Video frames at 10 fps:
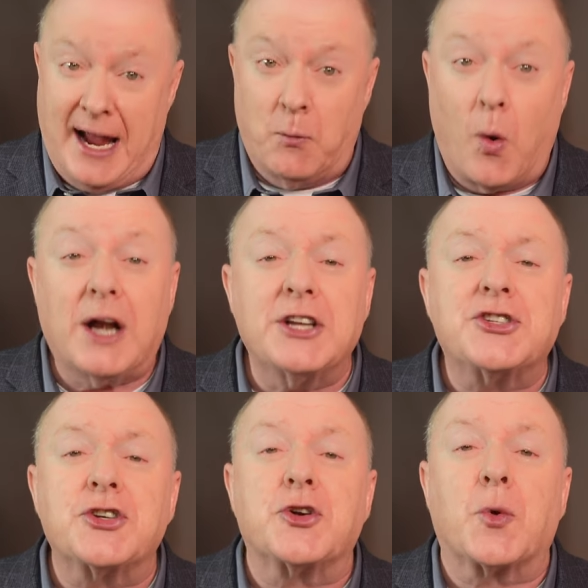and
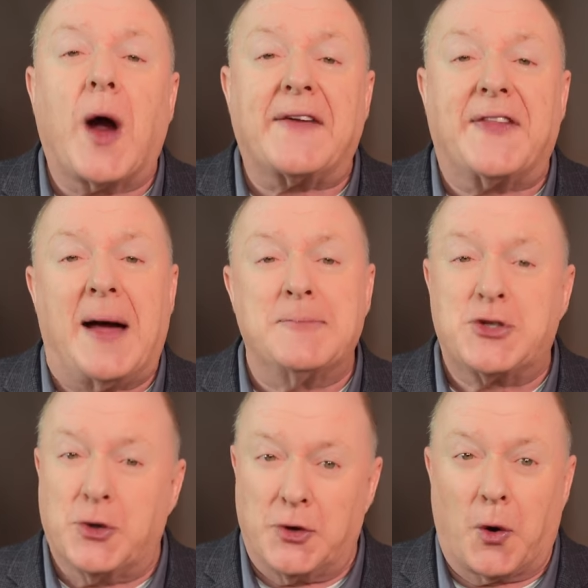wanted to direct them
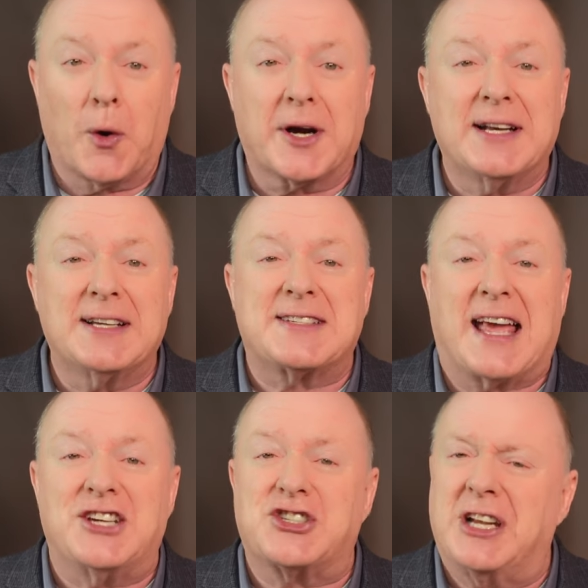to an
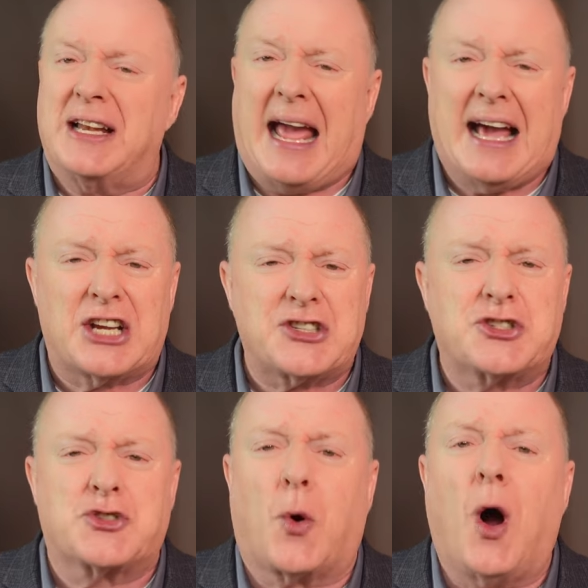organization that had a
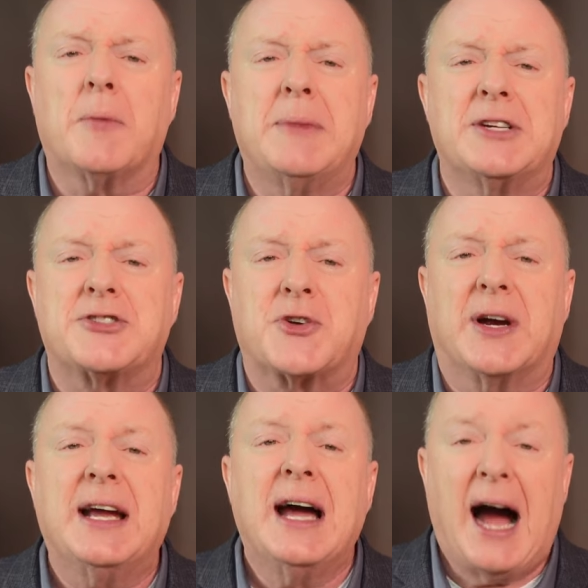strong
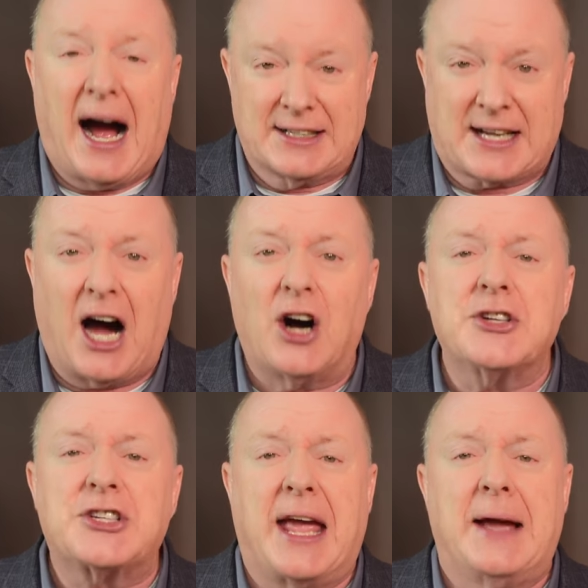ministry on
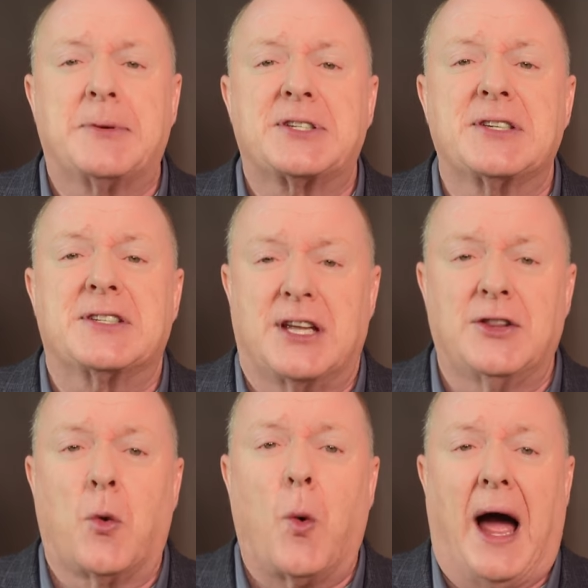college campuses
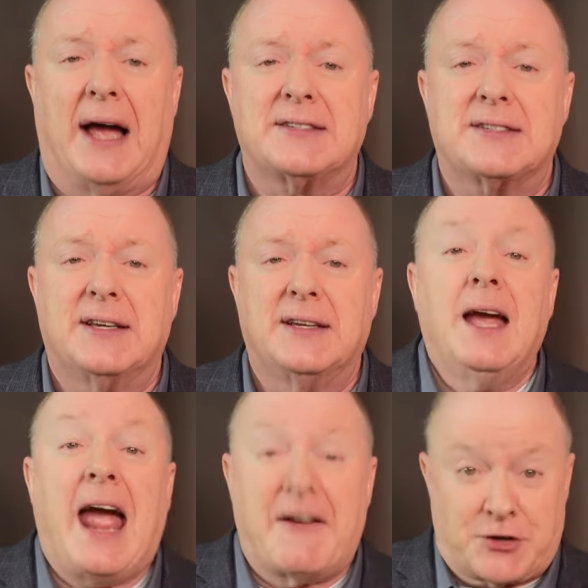in the West.
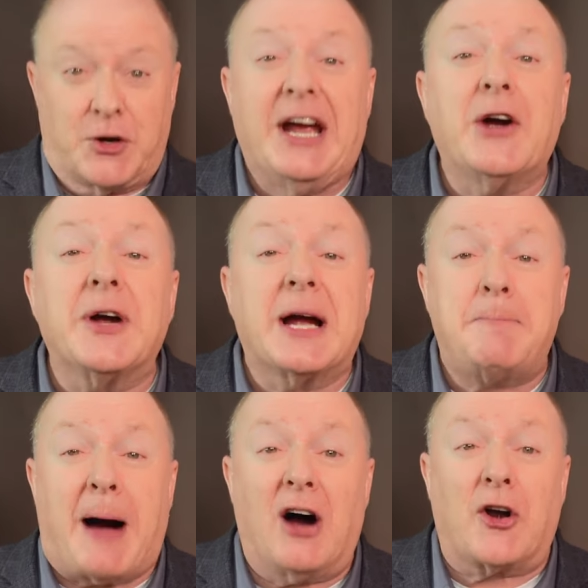After hearing
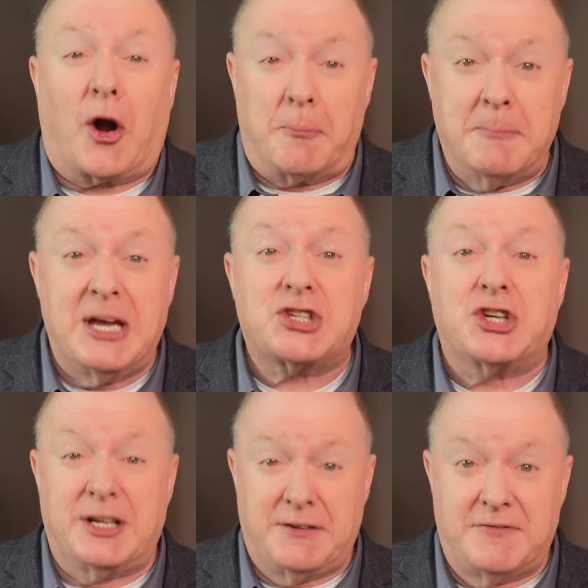about our
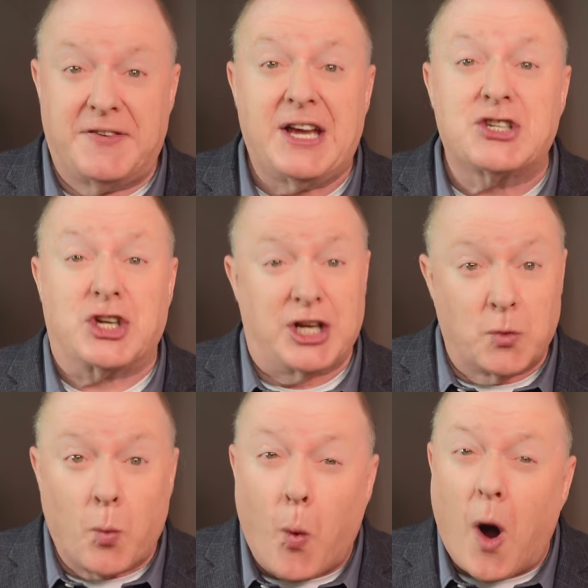mission and vision
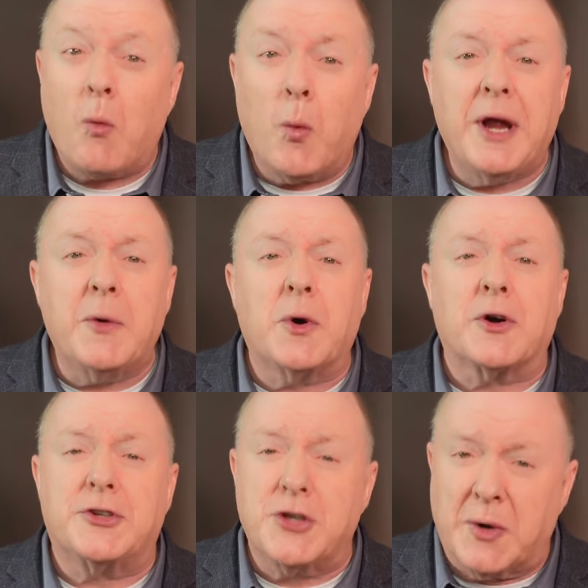and what we
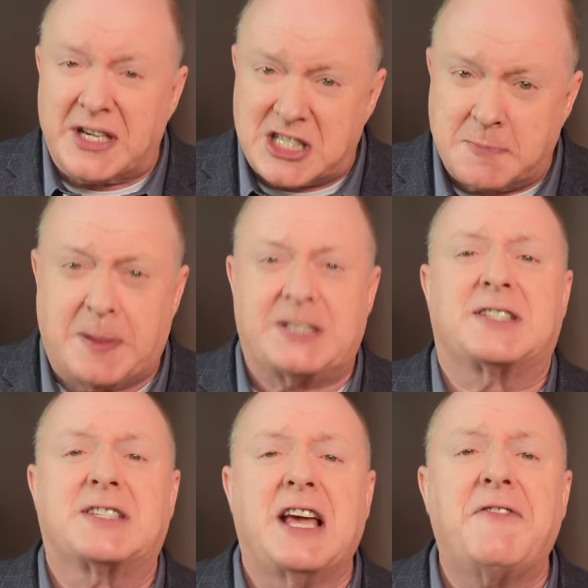were doing
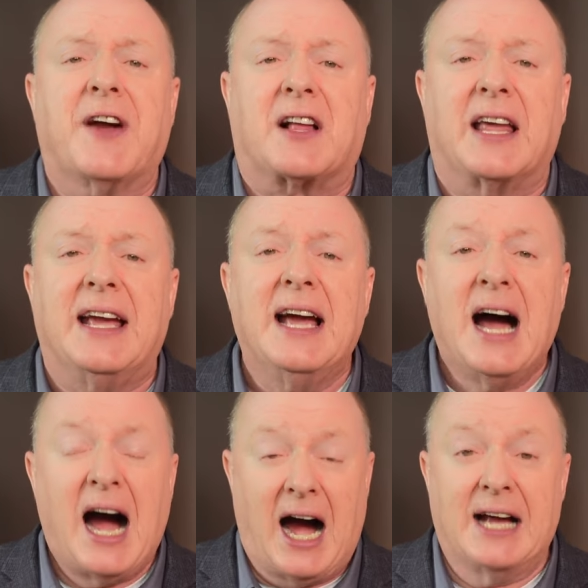specifically
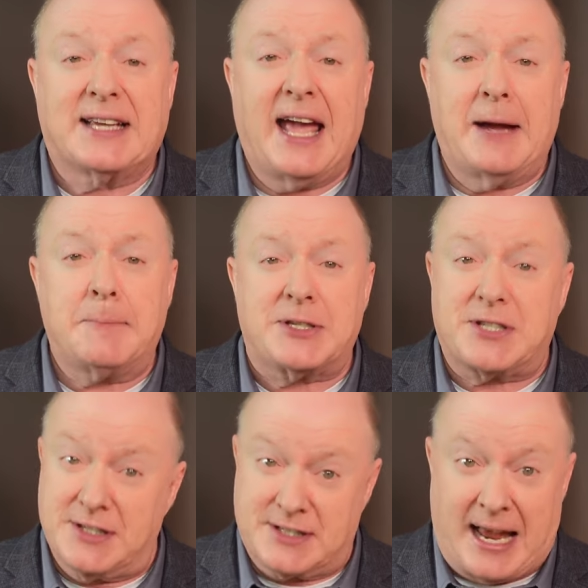on
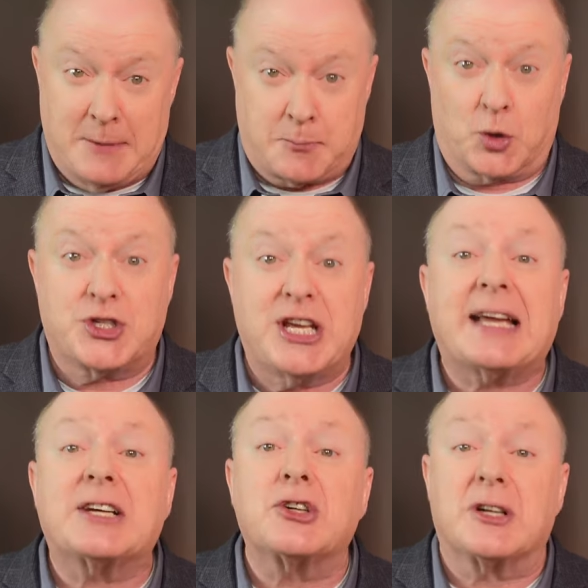campuses, and
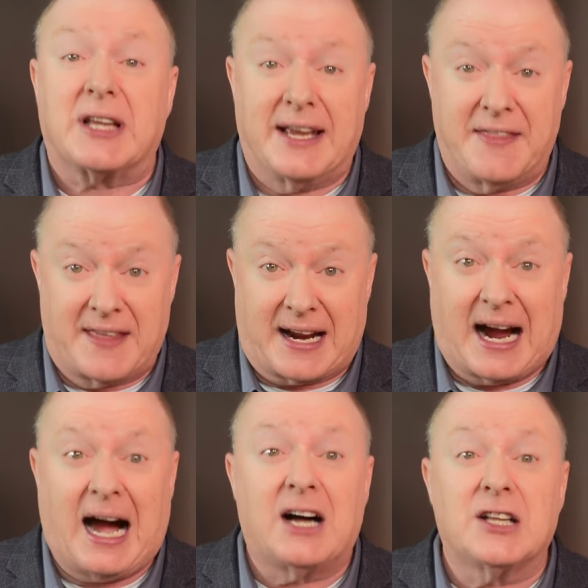particularly the
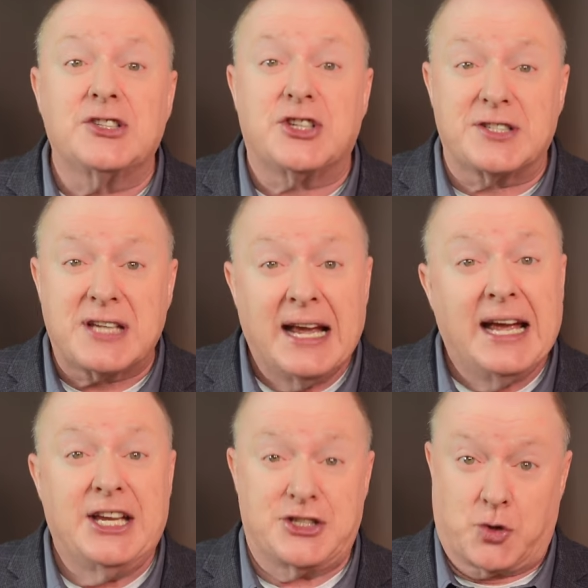colleges
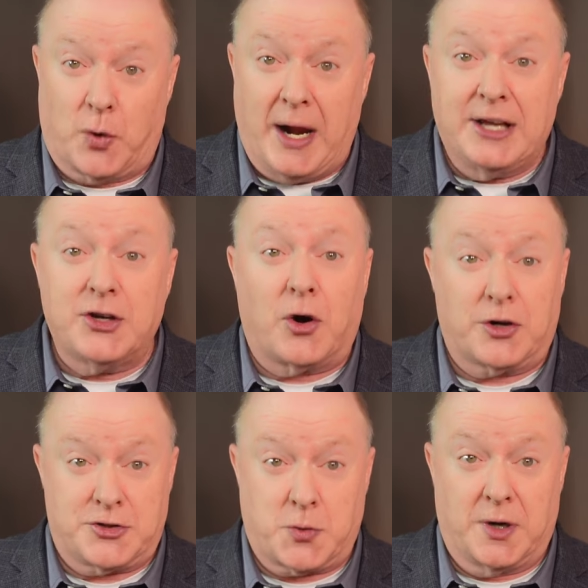his
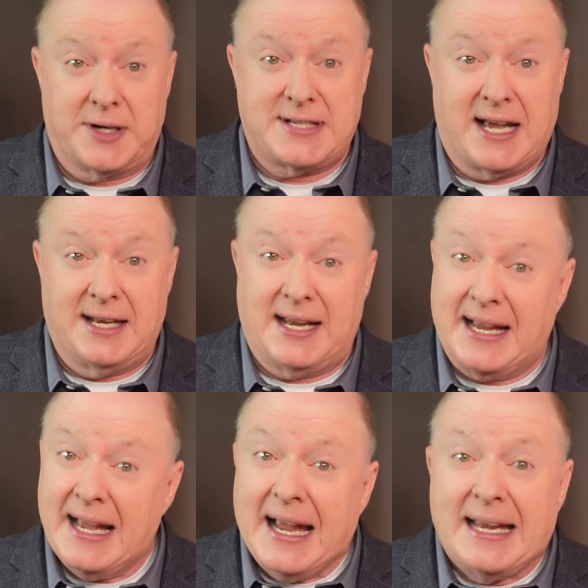granddaughters were attending,
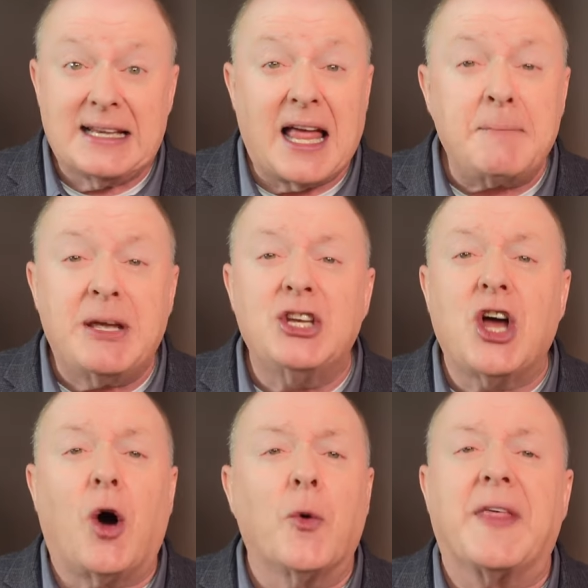he let me know